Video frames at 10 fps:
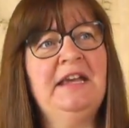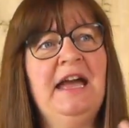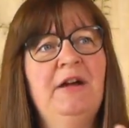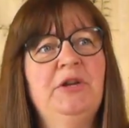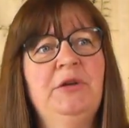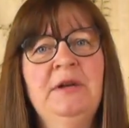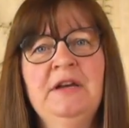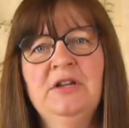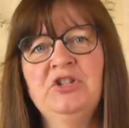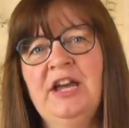how you
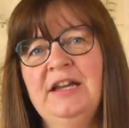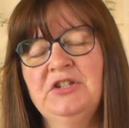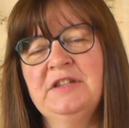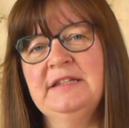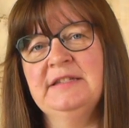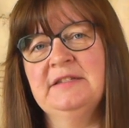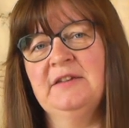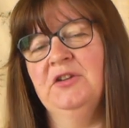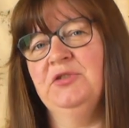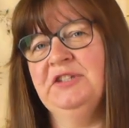change these designs.